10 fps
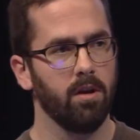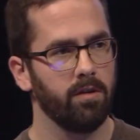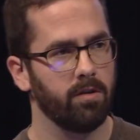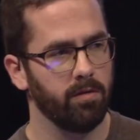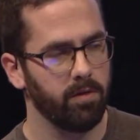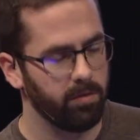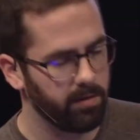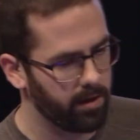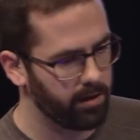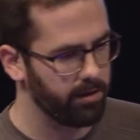So if you
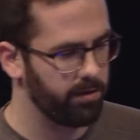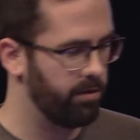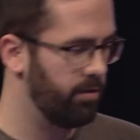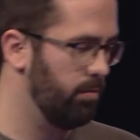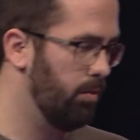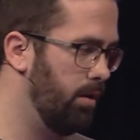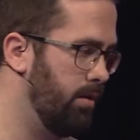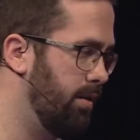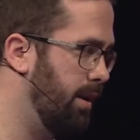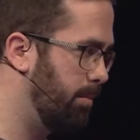tell us what
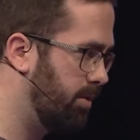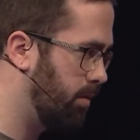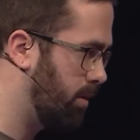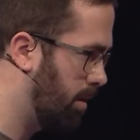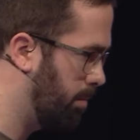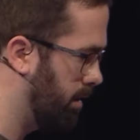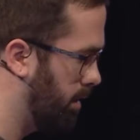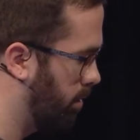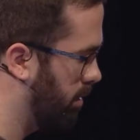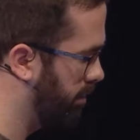the name is of your company,
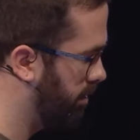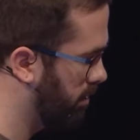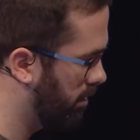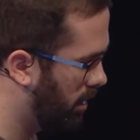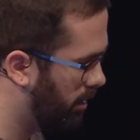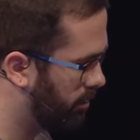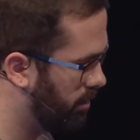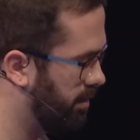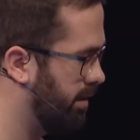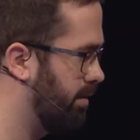or if you're a large
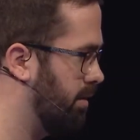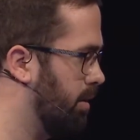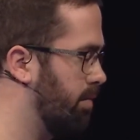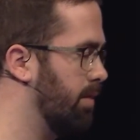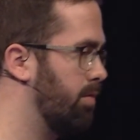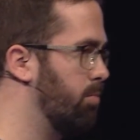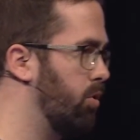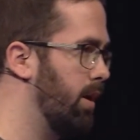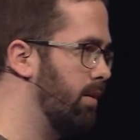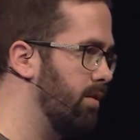organization, you have different
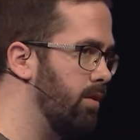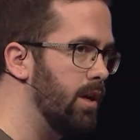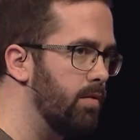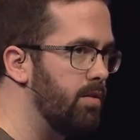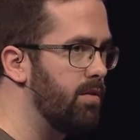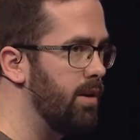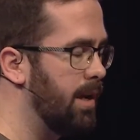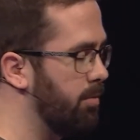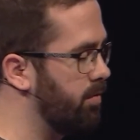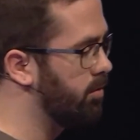brands, you give us the
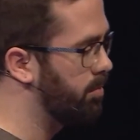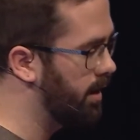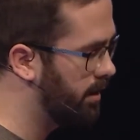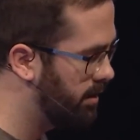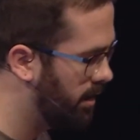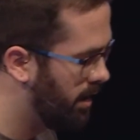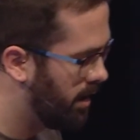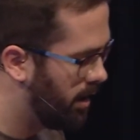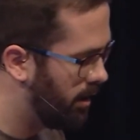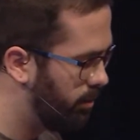name of your brand,
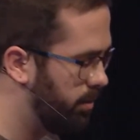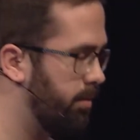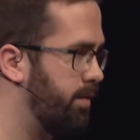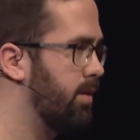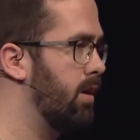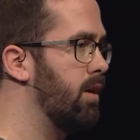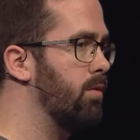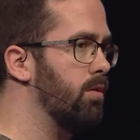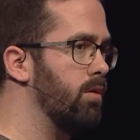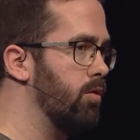we will figure
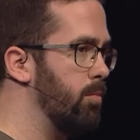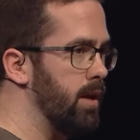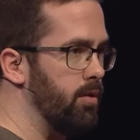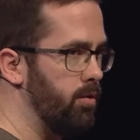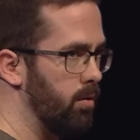out domains you